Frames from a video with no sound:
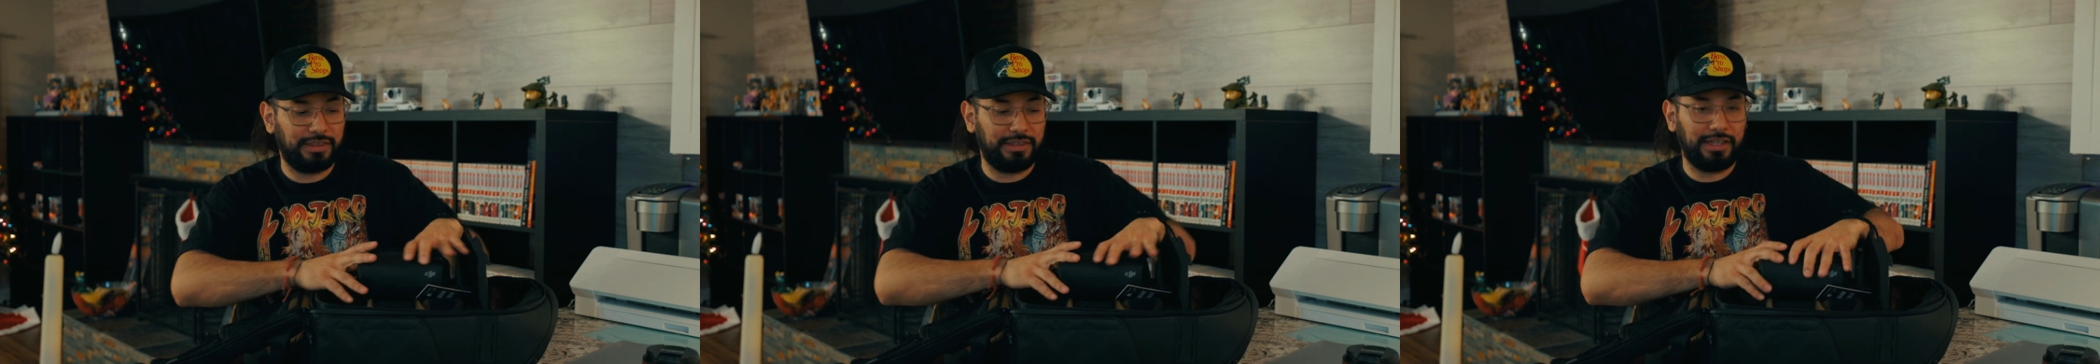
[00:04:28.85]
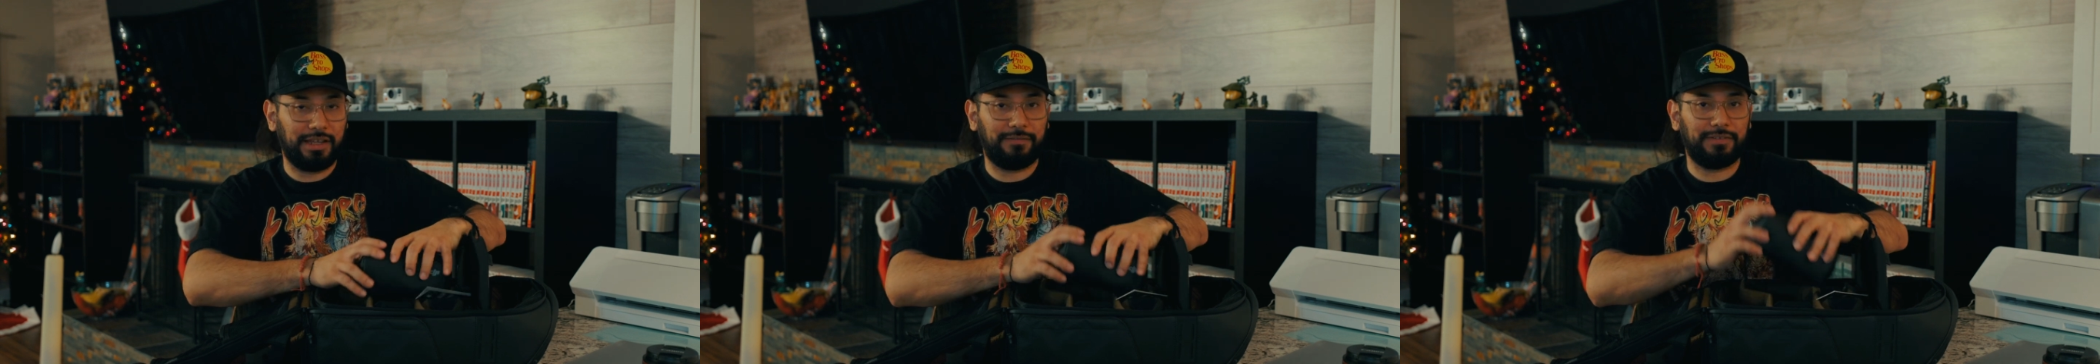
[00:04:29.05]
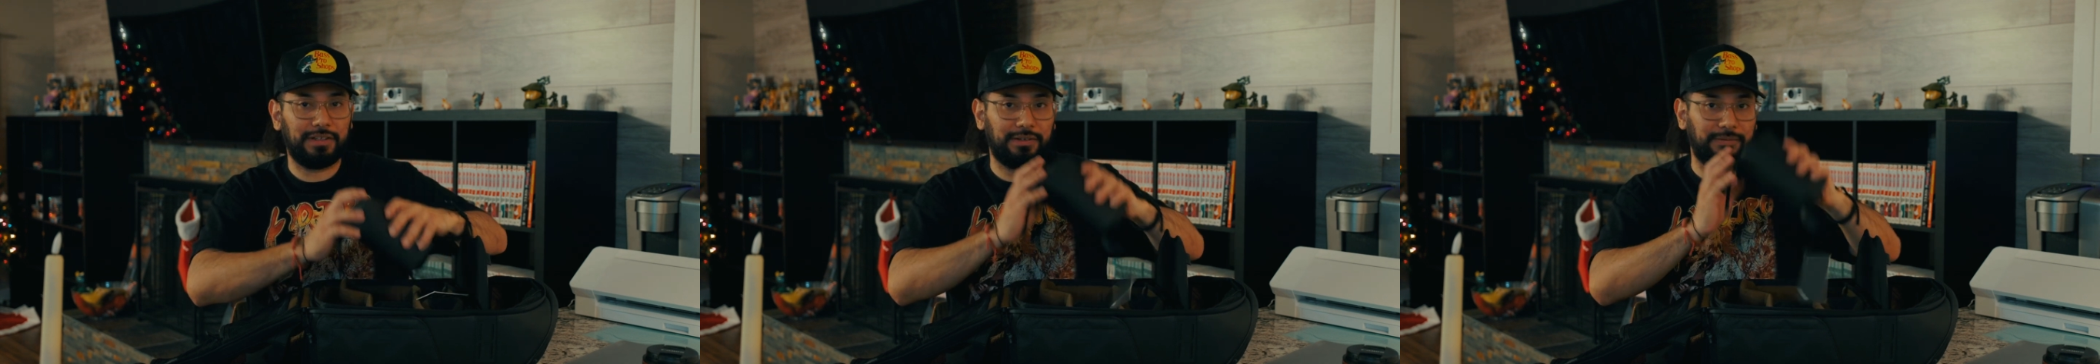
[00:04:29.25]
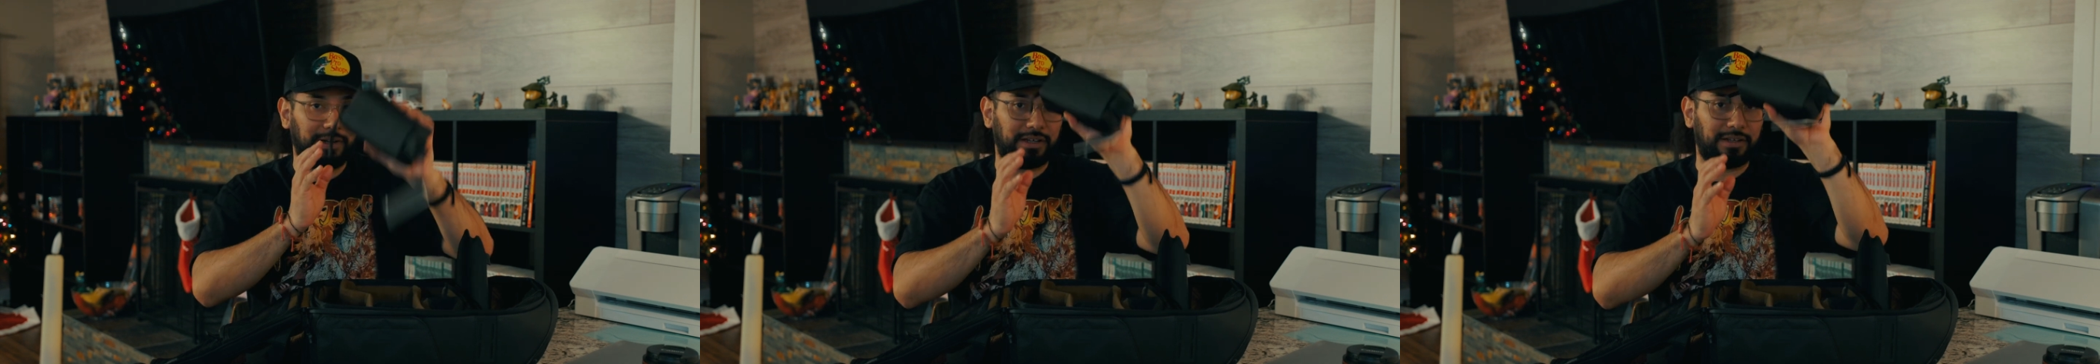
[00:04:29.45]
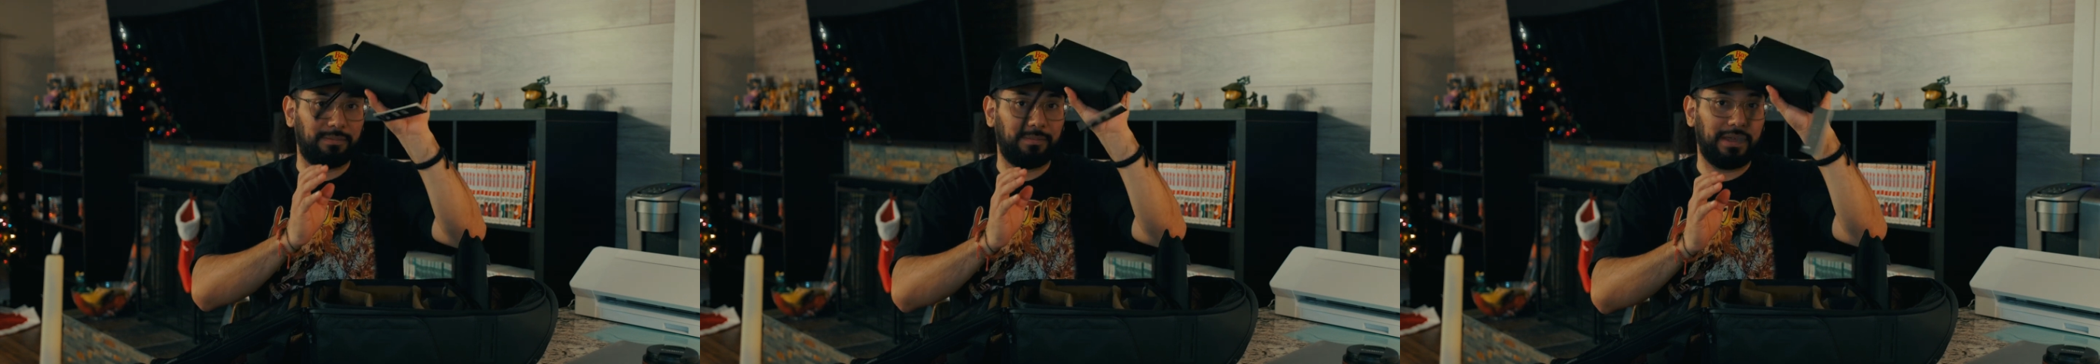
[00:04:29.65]
Definitely
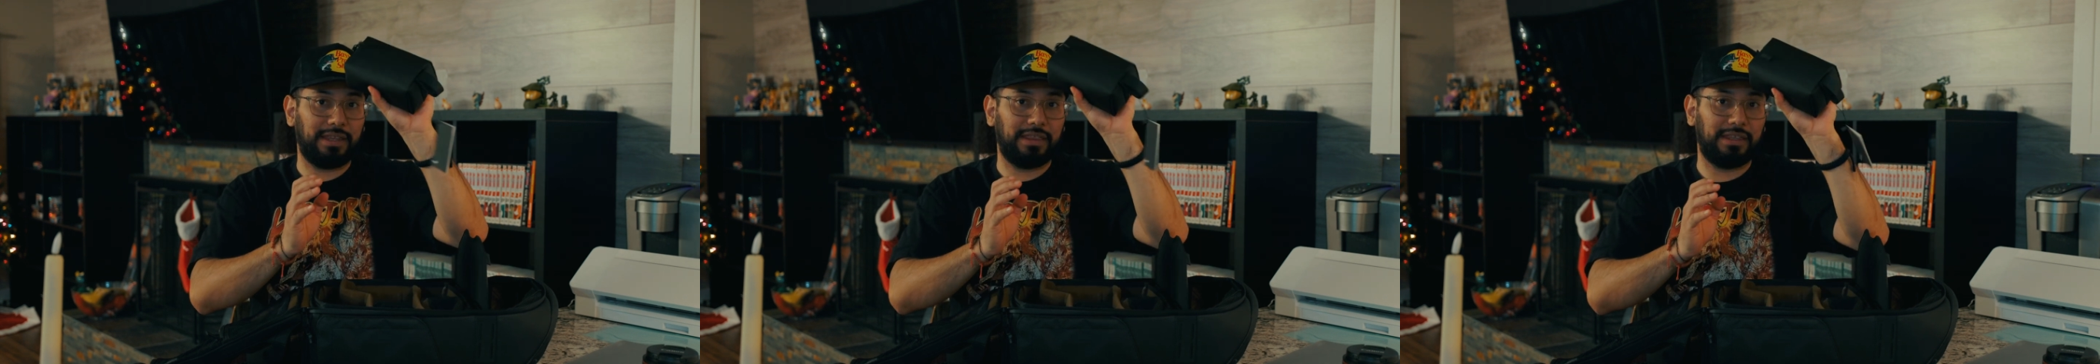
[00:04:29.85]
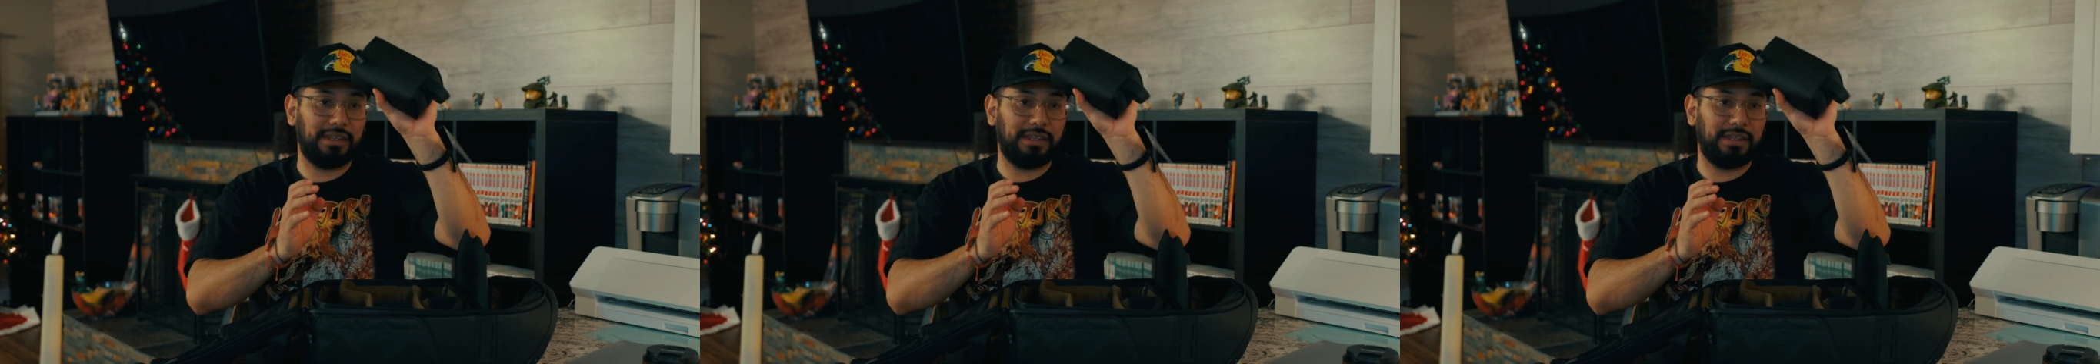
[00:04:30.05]
recommend